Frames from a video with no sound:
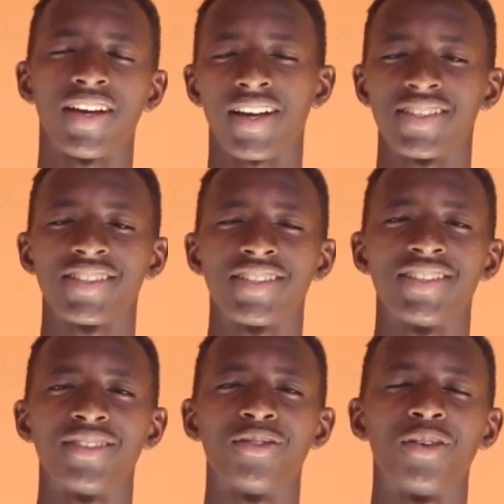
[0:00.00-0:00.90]
As in,
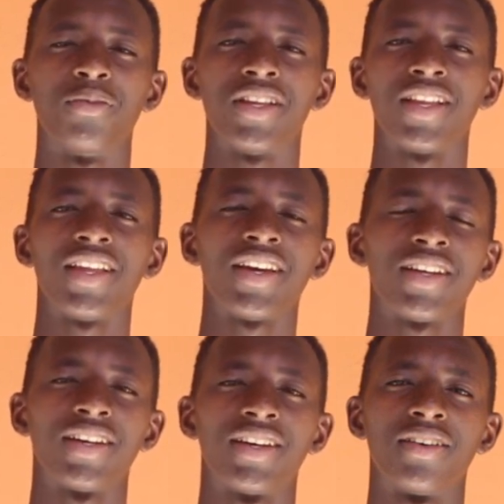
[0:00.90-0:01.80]

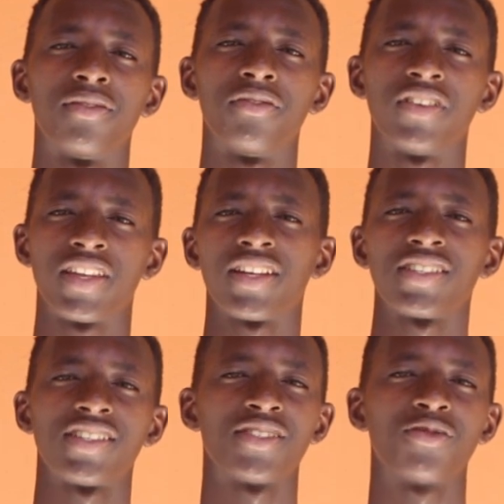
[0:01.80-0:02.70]
wamenilea venyata
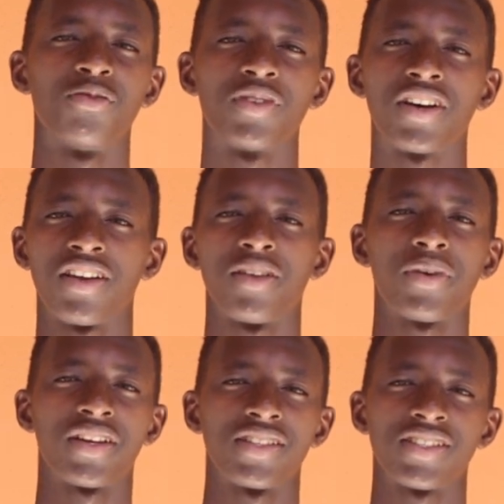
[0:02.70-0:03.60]
siyezi kumbuka wale
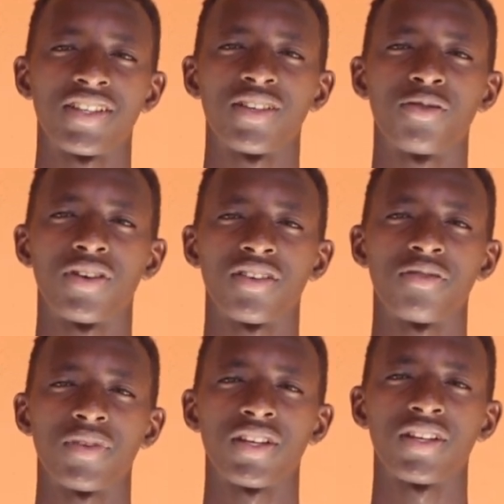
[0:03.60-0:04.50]
parents nilikuwa
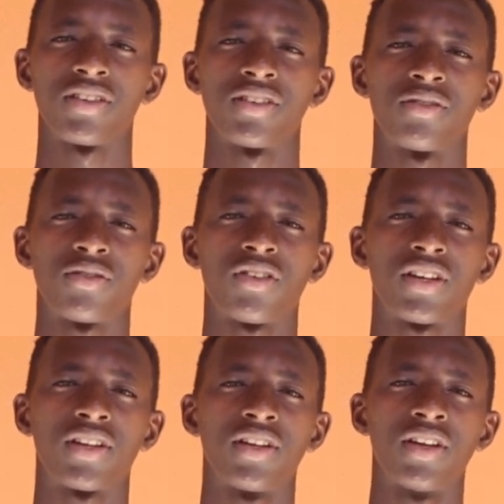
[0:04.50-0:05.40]
naombelea.
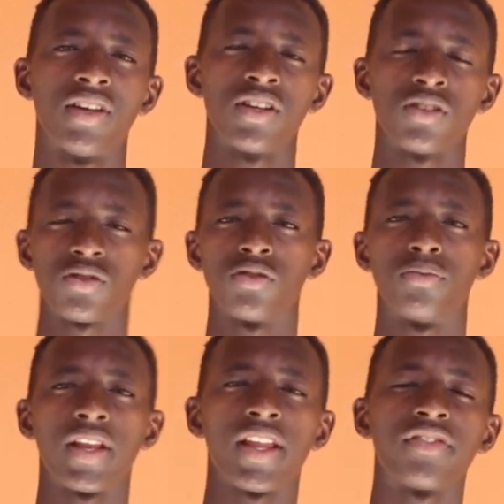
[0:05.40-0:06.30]
No, so
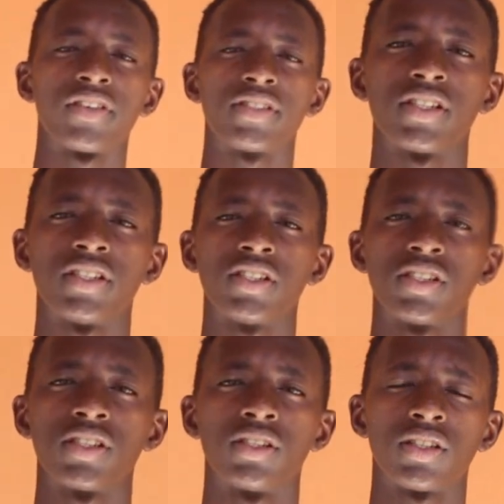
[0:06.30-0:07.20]
my life has changed.